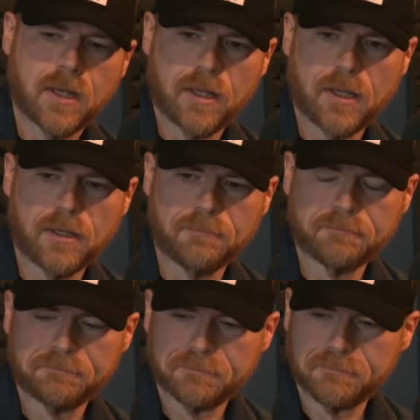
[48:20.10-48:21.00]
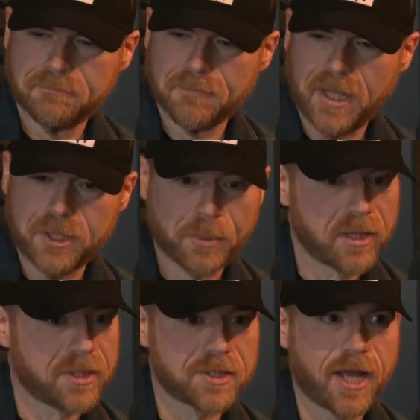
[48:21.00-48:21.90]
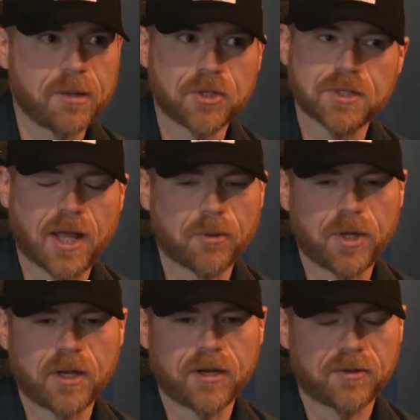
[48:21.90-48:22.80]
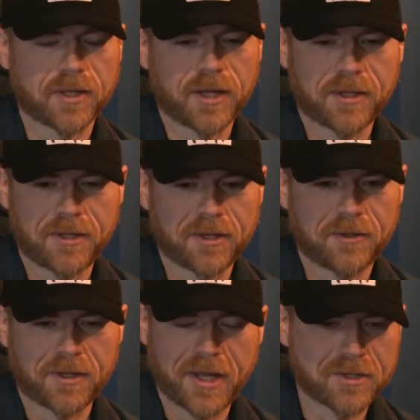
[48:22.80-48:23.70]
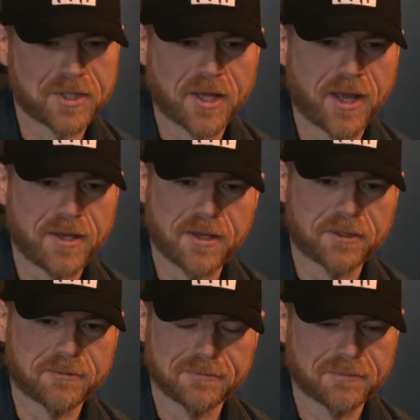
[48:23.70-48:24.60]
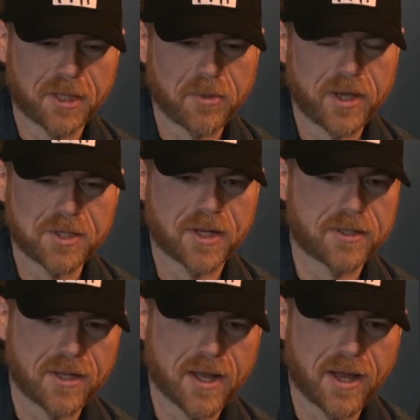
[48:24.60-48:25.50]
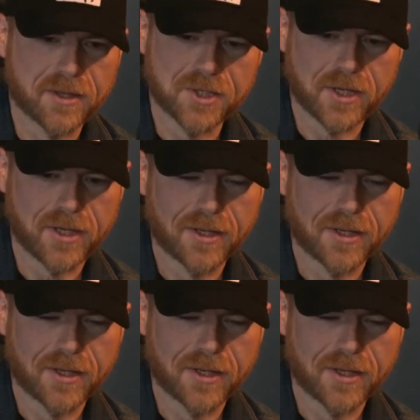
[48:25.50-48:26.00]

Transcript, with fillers: um, he spells his name just like me and everything. You know, uh, S E A N W H I T I N G. Have you